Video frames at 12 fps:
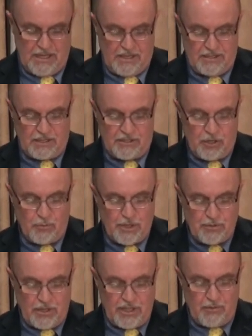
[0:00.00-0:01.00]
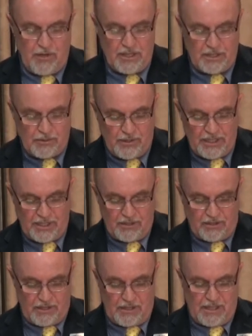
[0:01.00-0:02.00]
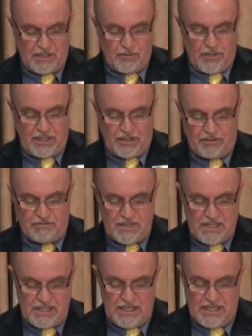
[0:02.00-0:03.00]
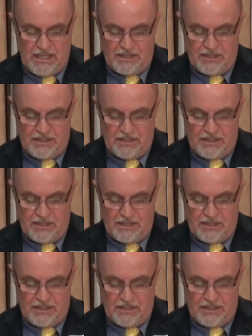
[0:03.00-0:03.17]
On October 21 and 23,